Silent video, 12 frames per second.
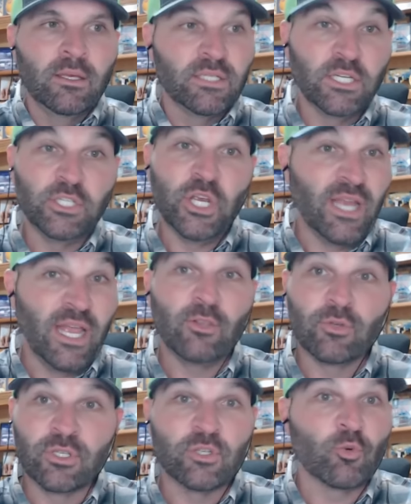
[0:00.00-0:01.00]
CJ
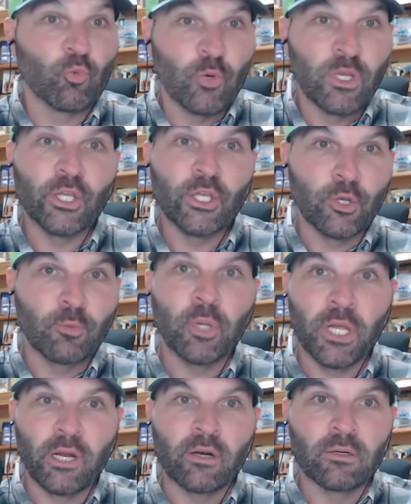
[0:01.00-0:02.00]
Daniels is a really good
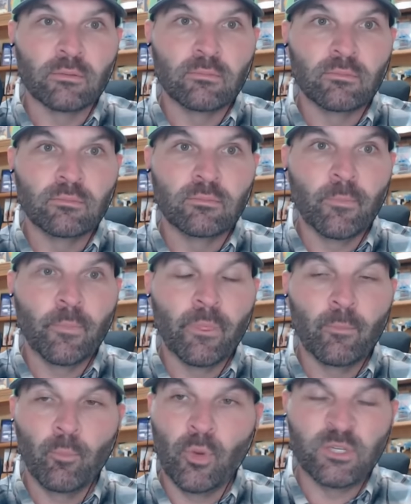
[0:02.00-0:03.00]
player,
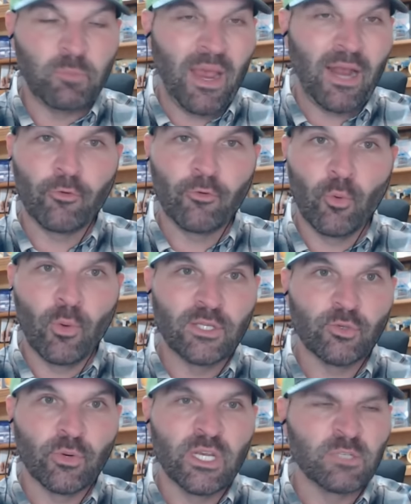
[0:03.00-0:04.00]
but he's battled through
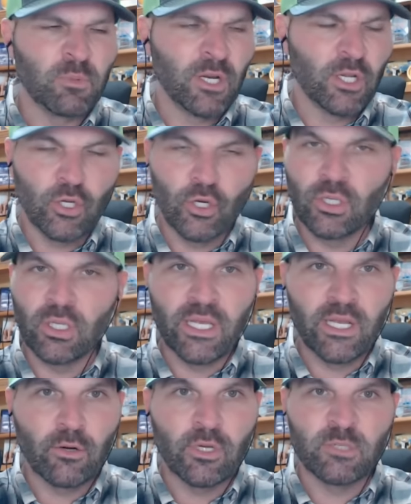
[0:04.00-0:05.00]
injury. He's been a good
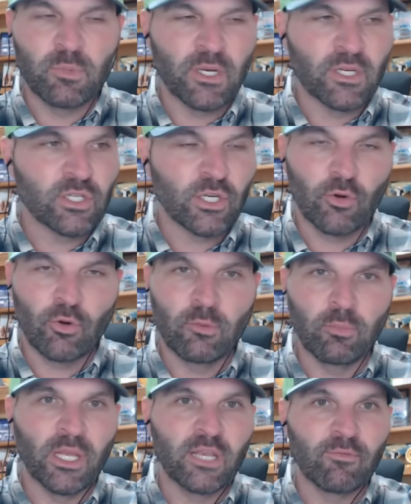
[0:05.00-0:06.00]
leader. He's been a security
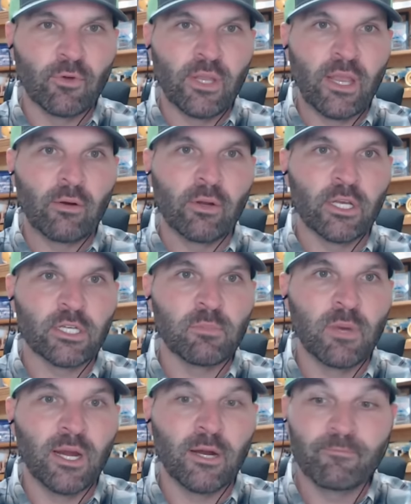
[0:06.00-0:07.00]
blanket for Garrett
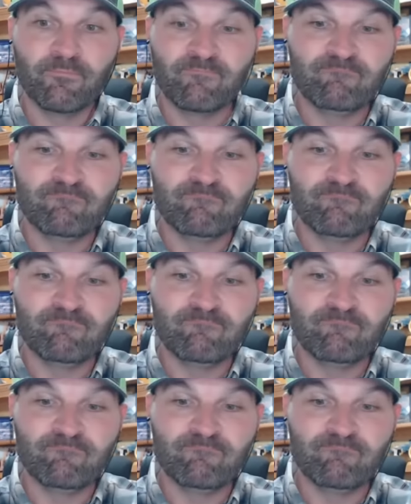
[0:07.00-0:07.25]
Nussmeier.